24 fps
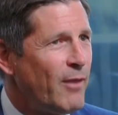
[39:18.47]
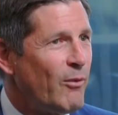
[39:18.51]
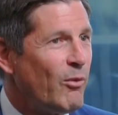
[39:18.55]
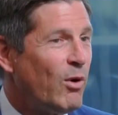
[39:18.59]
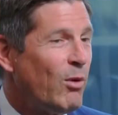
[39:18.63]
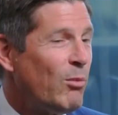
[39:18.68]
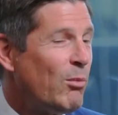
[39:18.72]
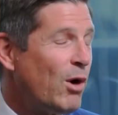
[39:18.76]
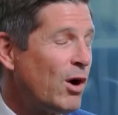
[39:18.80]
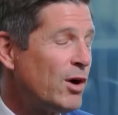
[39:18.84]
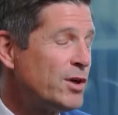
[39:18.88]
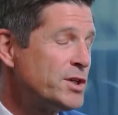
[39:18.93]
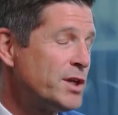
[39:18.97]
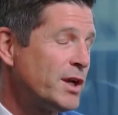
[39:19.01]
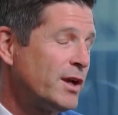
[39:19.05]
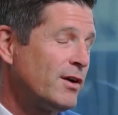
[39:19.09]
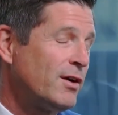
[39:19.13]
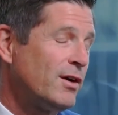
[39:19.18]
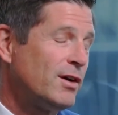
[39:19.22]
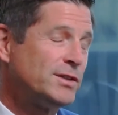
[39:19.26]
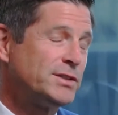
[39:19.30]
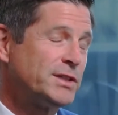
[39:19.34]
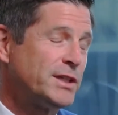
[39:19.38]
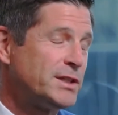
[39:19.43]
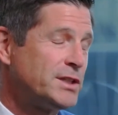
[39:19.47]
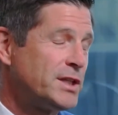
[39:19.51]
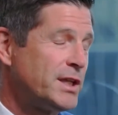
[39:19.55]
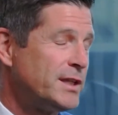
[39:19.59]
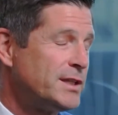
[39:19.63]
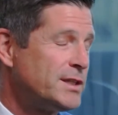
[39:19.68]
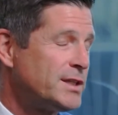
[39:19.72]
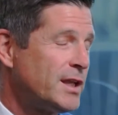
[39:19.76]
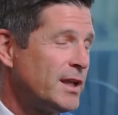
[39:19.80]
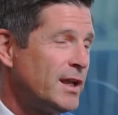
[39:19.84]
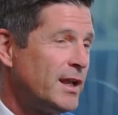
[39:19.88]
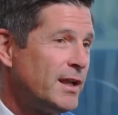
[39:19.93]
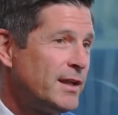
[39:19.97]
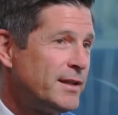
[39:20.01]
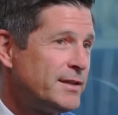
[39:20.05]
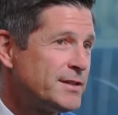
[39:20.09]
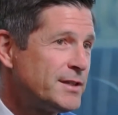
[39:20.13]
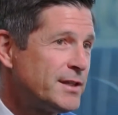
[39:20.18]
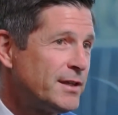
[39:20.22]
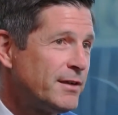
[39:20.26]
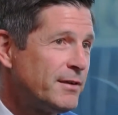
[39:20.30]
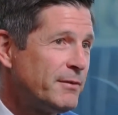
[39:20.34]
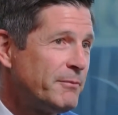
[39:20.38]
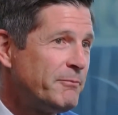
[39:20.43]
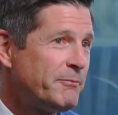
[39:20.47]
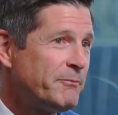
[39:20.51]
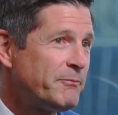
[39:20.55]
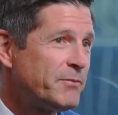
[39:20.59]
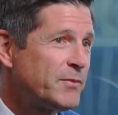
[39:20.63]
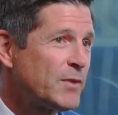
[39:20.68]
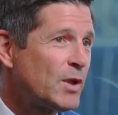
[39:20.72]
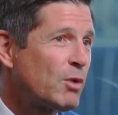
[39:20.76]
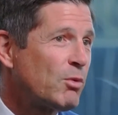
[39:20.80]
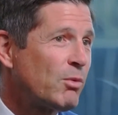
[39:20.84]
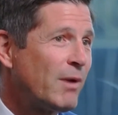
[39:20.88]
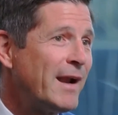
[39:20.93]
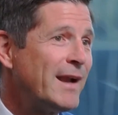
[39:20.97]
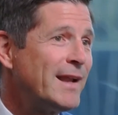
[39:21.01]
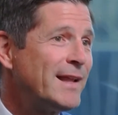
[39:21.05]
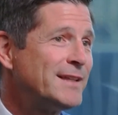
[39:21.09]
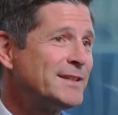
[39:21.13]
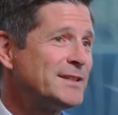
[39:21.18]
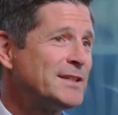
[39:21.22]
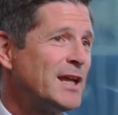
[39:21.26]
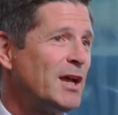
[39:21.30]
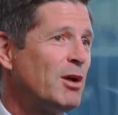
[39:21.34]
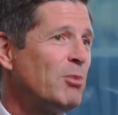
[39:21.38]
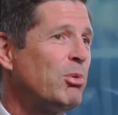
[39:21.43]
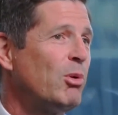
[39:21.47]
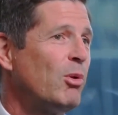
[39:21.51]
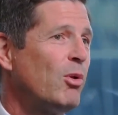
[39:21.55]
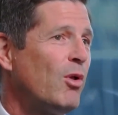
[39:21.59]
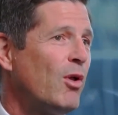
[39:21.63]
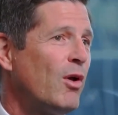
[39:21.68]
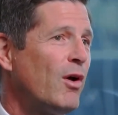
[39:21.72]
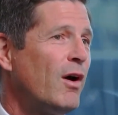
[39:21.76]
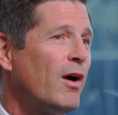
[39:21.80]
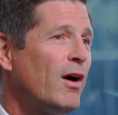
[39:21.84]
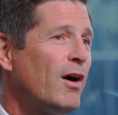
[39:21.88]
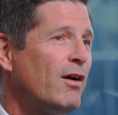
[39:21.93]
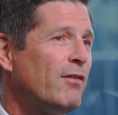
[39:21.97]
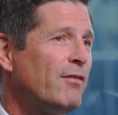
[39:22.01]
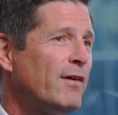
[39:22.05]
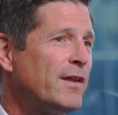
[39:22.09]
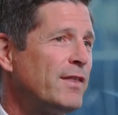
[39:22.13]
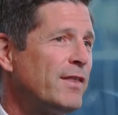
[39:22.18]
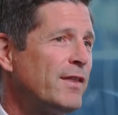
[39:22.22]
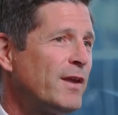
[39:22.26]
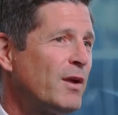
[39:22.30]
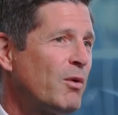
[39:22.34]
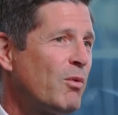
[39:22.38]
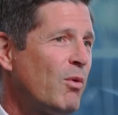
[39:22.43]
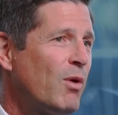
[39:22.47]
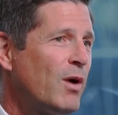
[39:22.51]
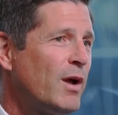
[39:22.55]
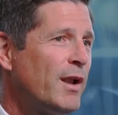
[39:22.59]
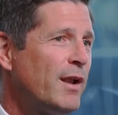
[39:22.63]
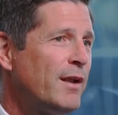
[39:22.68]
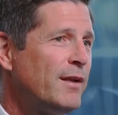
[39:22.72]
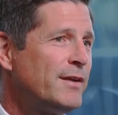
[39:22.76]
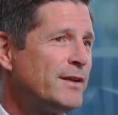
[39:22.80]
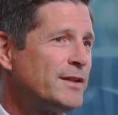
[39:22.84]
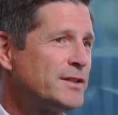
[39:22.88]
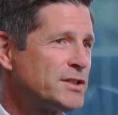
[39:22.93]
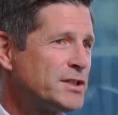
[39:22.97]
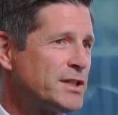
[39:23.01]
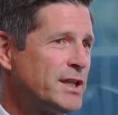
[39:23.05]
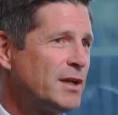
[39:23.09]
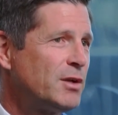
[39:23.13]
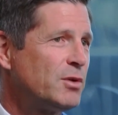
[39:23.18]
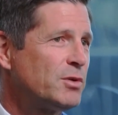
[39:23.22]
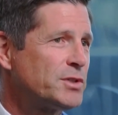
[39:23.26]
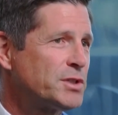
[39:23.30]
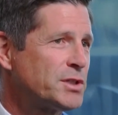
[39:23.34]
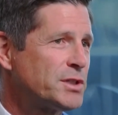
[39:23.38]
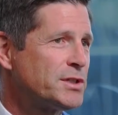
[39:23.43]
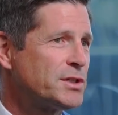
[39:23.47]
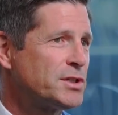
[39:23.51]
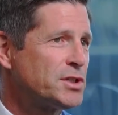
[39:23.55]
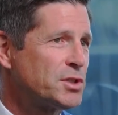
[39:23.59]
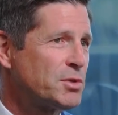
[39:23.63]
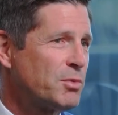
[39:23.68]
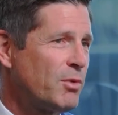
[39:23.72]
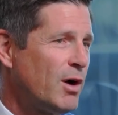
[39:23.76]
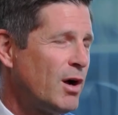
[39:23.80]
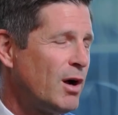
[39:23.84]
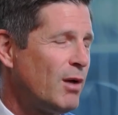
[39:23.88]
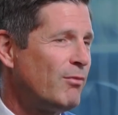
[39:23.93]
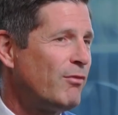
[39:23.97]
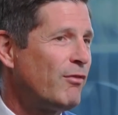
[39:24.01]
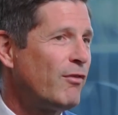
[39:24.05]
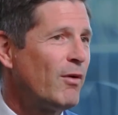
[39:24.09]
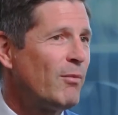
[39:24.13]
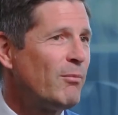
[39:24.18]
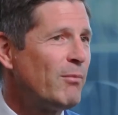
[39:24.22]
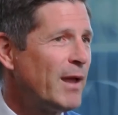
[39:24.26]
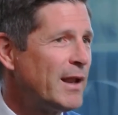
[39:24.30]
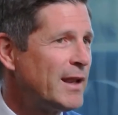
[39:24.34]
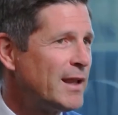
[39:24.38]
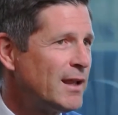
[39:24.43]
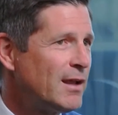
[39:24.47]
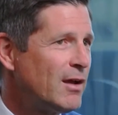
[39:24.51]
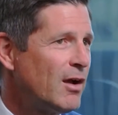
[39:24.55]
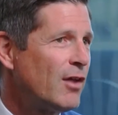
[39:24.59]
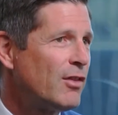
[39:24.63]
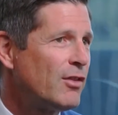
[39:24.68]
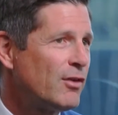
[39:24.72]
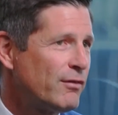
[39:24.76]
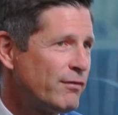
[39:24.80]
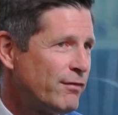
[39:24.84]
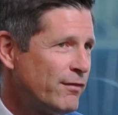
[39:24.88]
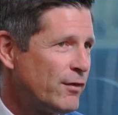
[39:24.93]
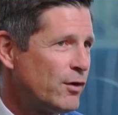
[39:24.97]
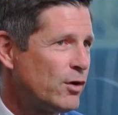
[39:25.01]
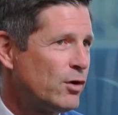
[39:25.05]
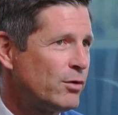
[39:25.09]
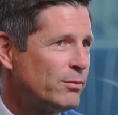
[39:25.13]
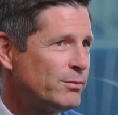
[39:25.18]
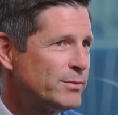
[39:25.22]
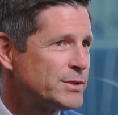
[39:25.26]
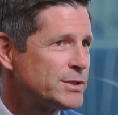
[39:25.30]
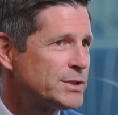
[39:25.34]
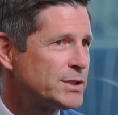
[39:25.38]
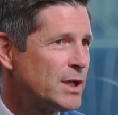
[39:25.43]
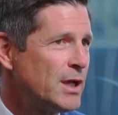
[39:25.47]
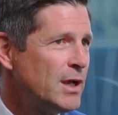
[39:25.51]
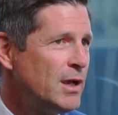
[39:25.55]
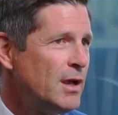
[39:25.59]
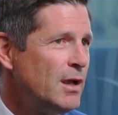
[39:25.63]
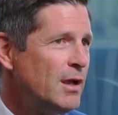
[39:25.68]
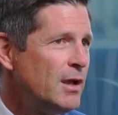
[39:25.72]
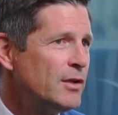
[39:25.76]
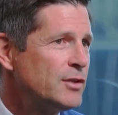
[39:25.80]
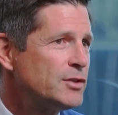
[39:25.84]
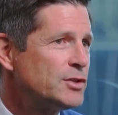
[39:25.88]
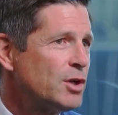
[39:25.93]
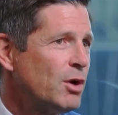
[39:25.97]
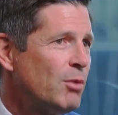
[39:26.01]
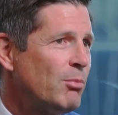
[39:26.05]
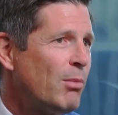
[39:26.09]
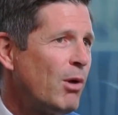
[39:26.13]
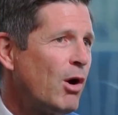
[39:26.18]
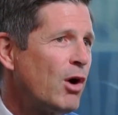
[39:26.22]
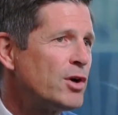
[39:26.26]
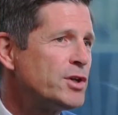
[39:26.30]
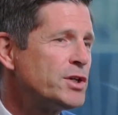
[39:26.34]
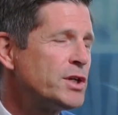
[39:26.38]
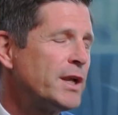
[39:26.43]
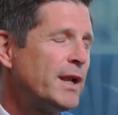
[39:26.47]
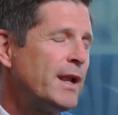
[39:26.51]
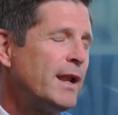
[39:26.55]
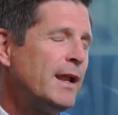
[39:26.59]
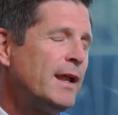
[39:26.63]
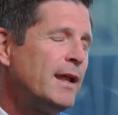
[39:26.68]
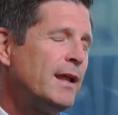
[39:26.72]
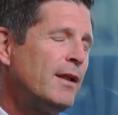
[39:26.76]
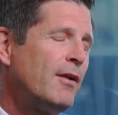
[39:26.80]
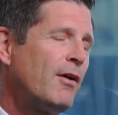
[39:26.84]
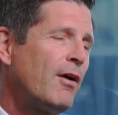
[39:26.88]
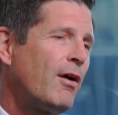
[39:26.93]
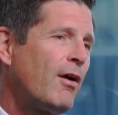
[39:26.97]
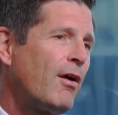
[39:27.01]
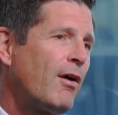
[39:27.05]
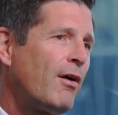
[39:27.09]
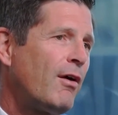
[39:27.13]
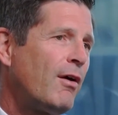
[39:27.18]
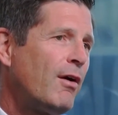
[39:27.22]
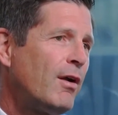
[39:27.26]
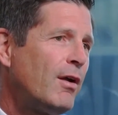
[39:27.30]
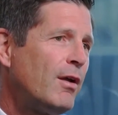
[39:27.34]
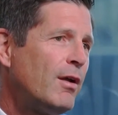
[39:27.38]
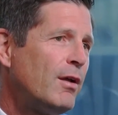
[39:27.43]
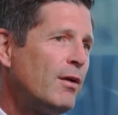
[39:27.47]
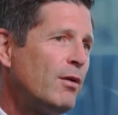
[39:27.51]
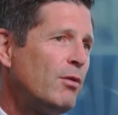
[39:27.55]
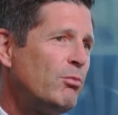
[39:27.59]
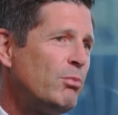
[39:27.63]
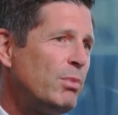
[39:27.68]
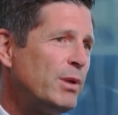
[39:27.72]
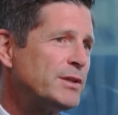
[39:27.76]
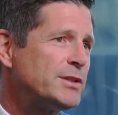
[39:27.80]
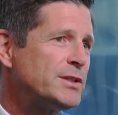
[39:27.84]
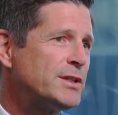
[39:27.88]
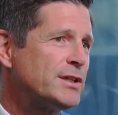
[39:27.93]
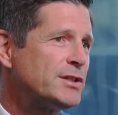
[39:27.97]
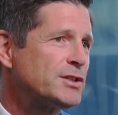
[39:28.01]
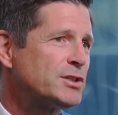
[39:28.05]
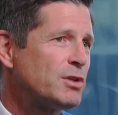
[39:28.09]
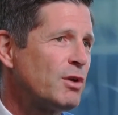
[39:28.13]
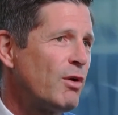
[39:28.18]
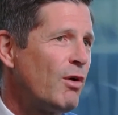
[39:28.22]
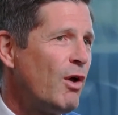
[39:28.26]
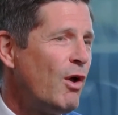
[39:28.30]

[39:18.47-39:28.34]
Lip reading: Well, margin calls, it's a great example of, I think, what distinguishes Schwab from many other firms. So margin in our business,